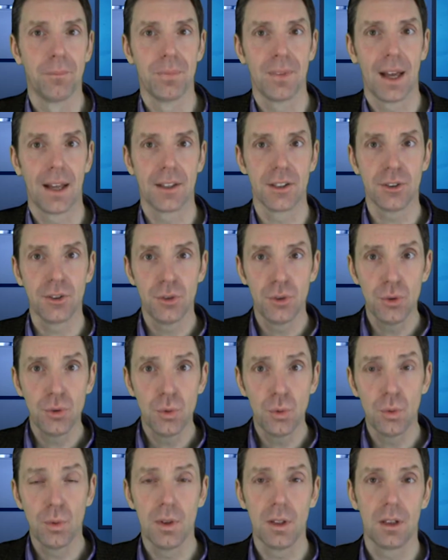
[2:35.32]
that you
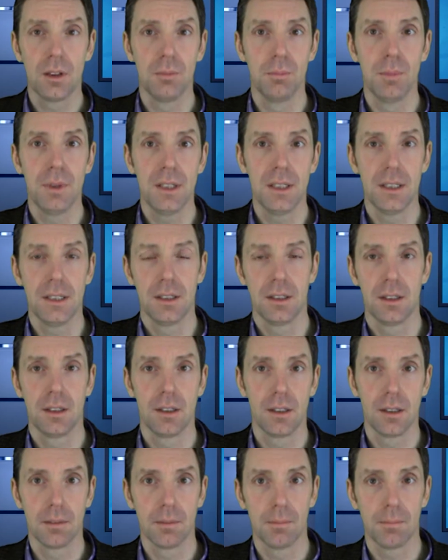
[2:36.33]
will be
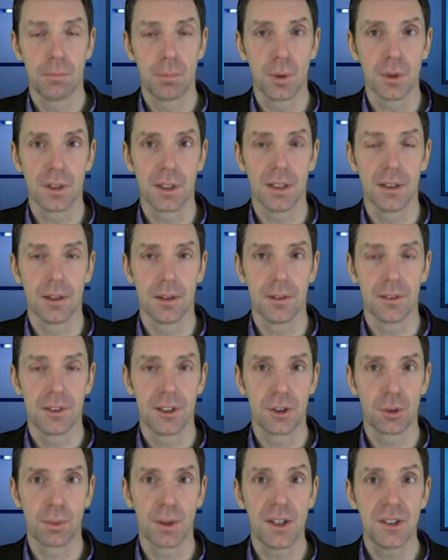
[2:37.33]
put in a
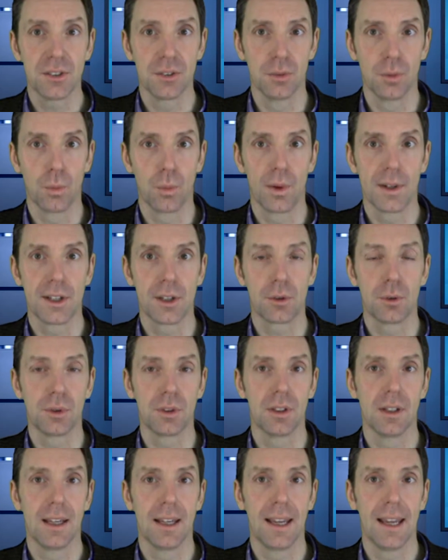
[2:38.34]
situation where you
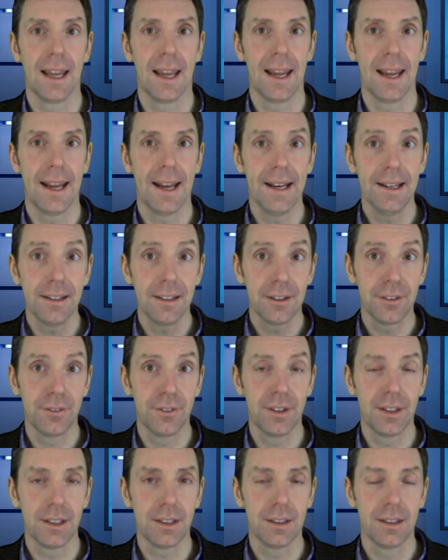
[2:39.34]
could
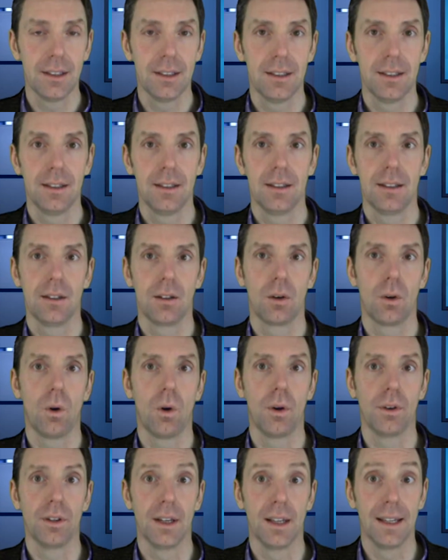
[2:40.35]
intervene
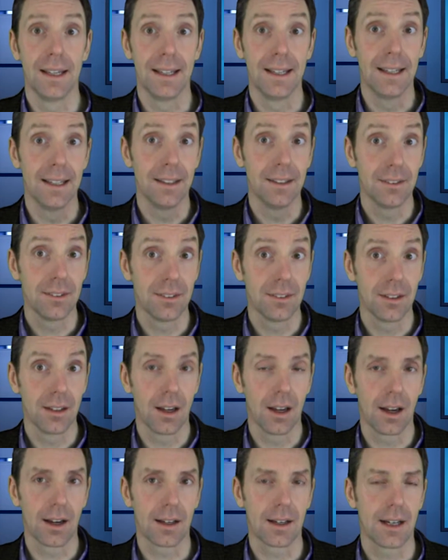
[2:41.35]
on his
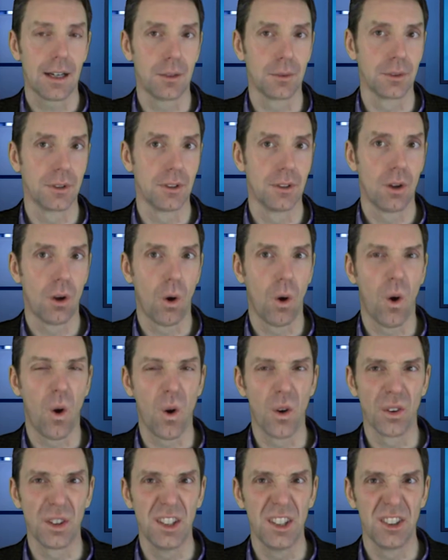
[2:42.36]
account,
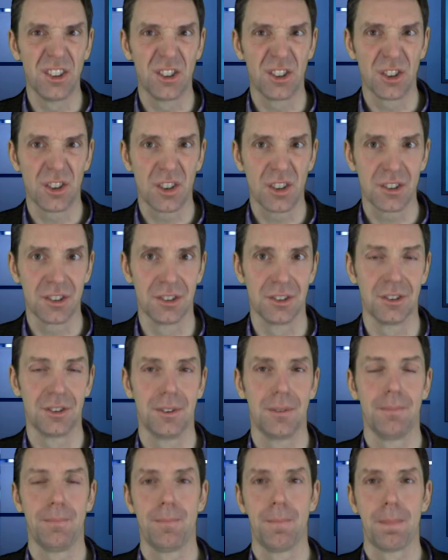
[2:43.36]
on his charges.
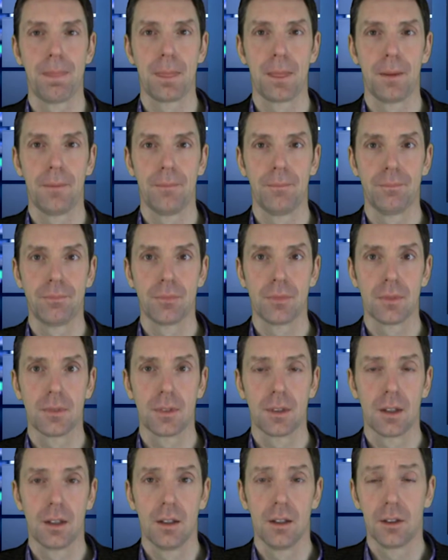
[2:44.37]

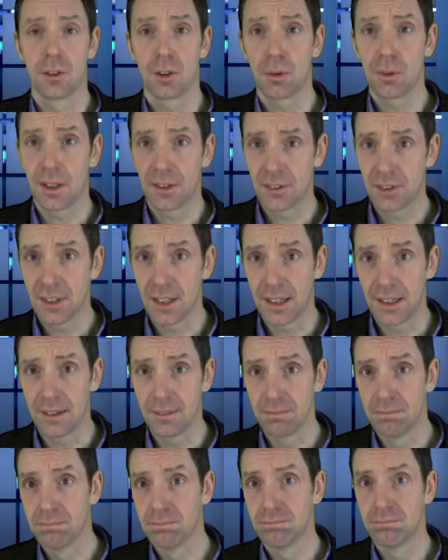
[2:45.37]
So let's say
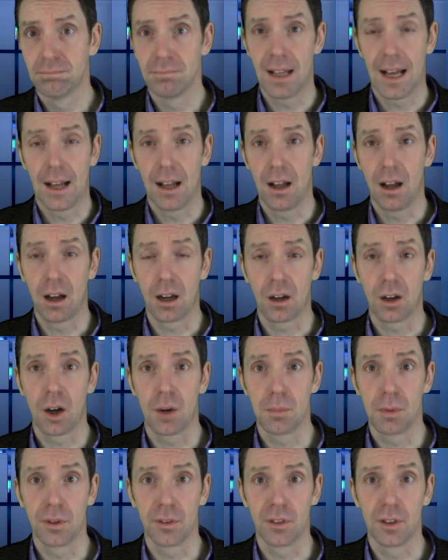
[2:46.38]
that a
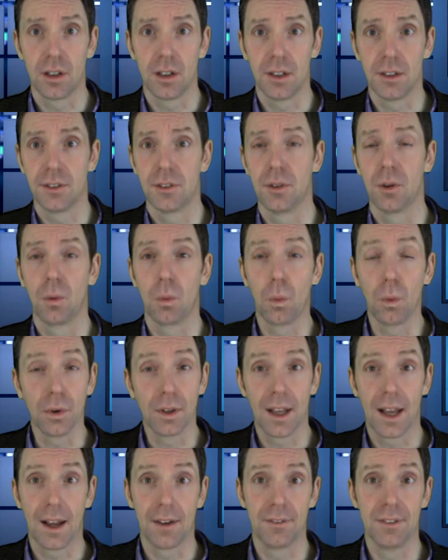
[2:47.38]
couple of guys won't
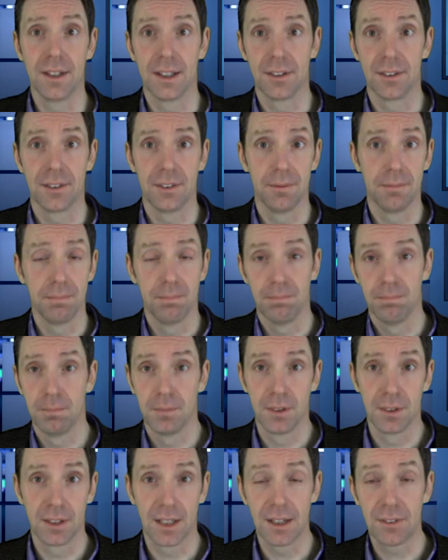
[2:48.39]
have this
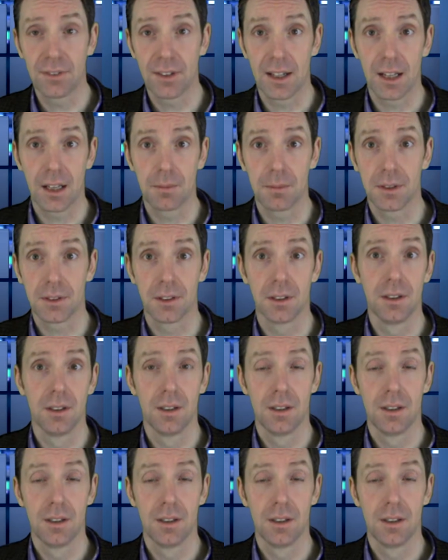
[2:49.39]
safety helmet.